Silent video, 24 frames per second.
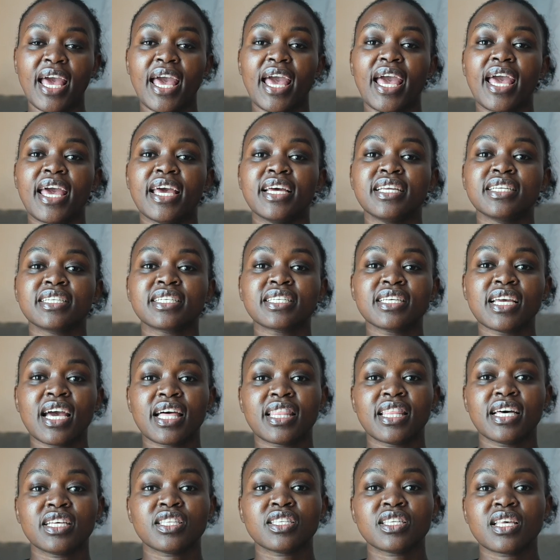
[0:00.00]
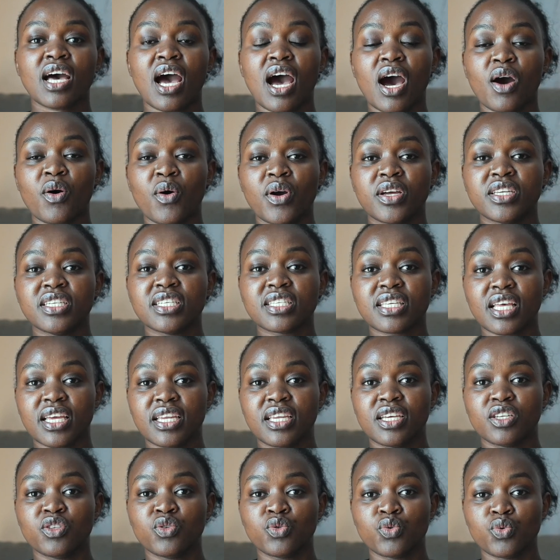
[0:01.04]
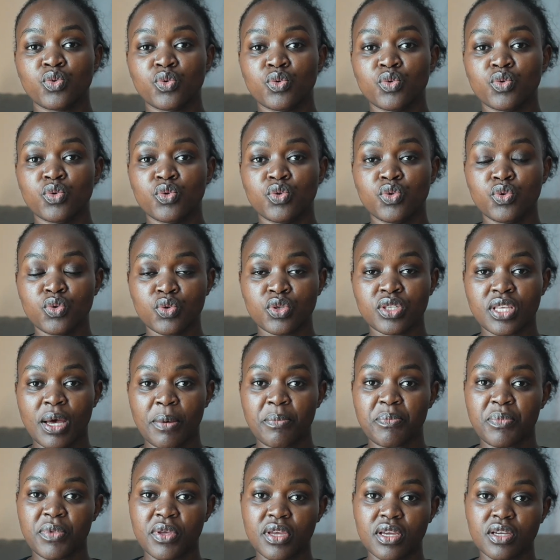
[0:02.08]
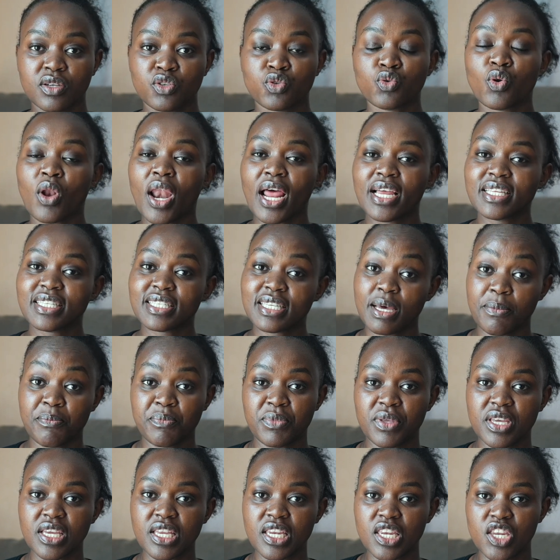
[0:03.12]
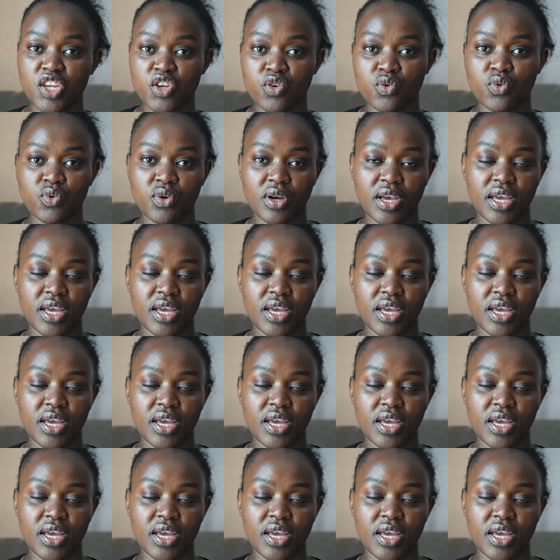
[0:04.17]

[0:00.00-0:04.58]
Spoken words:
And yeah, that's how I decided to do something, to learn something new.